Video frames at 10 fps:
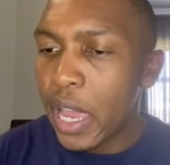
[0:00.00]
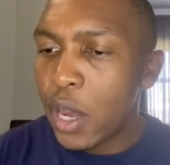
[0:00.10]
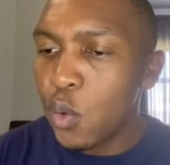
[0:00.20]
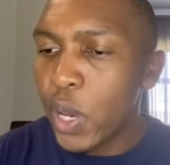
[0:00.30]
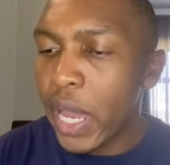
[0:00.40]

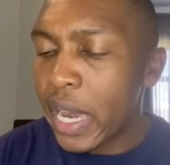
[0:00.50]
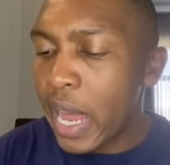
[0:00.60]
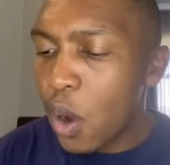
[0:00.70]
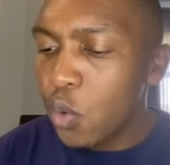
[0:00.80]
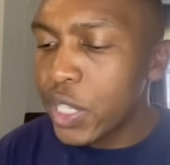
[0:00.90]
and we are
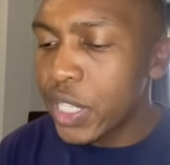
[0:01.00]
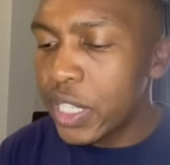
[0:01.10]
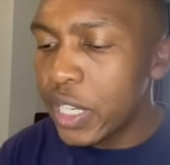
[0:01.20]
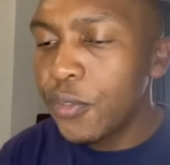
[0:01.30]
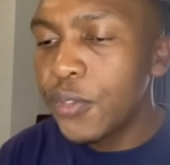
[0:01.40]
now
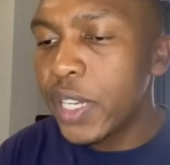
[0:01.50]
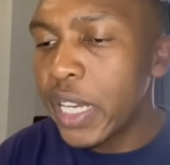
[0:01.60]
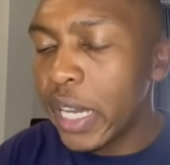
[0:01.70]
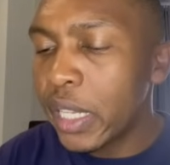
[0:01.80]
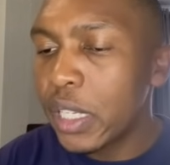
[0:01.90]

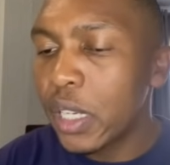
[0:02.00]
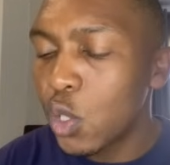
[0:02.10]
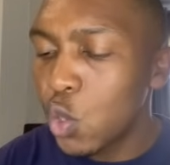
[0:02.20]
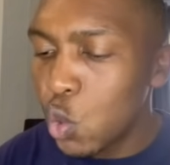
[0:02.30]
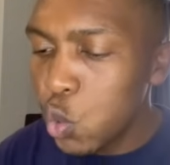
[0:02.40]
shifting it
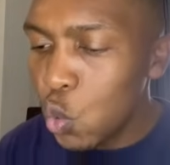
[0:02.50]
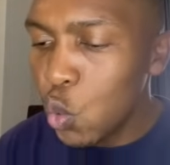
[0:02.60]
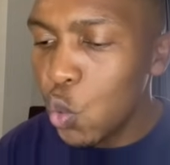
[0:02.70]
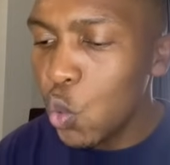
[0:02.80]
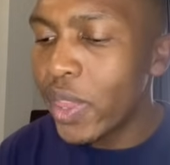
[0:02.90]

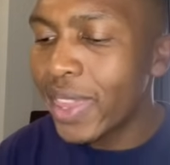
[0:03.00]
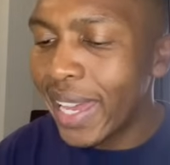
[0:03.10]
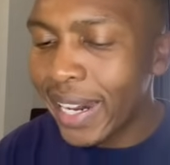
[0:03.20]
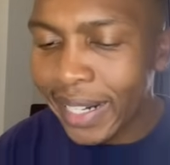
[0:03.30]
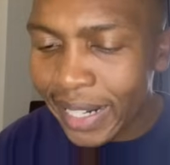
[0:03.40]
to
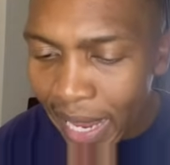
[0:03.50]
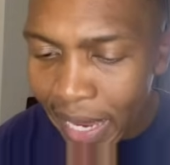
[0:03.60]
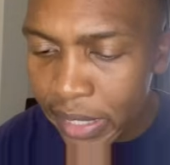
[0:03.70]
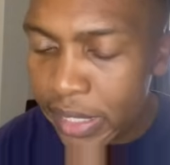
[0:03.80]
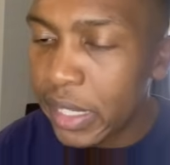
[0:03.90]
the
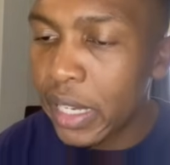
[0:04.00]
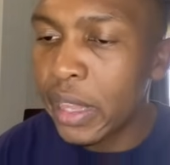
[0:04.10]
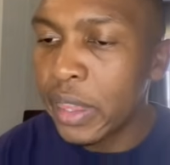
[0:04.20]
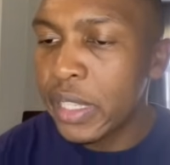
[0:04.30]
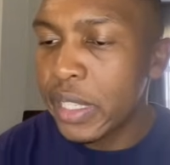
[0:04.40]
right,
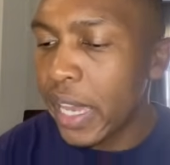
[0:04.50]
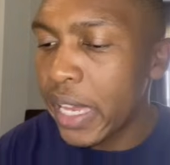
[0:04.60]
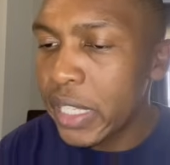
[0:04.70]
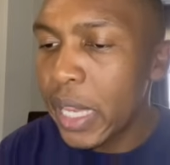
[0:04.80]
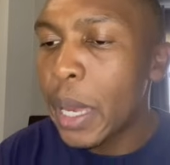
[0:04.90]
in this
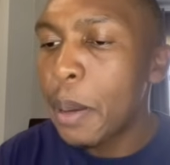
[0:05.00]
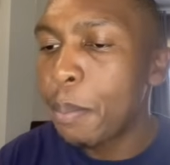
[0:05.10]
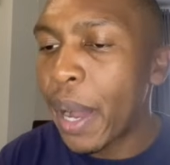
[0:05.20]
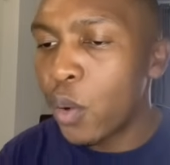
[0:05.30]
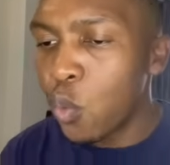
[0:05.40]
case,
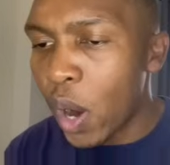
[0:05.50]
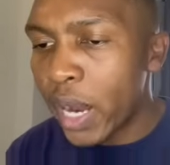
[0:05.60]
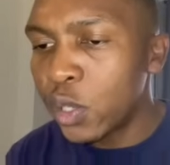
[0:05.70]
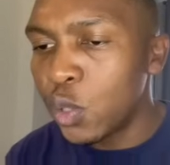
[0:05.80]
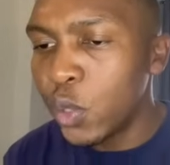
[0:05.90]
by
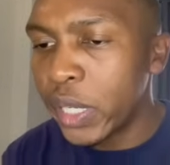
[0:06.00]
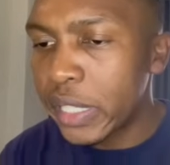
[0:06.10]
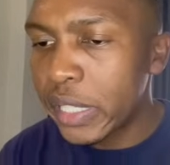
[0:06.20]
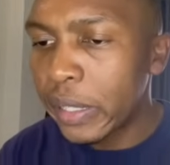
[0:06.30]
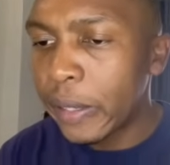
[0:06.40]
1
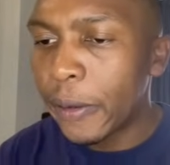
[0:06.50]
unit.